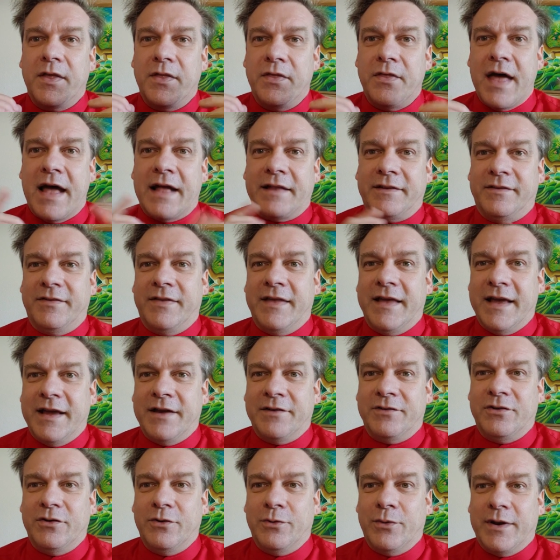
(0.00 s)
That's the
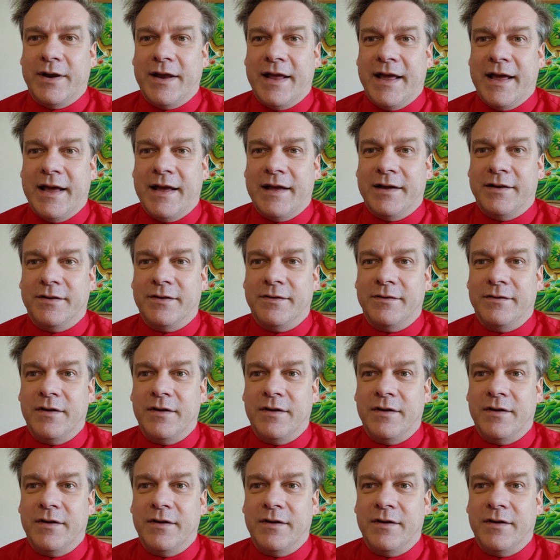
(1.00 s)
issue at hand.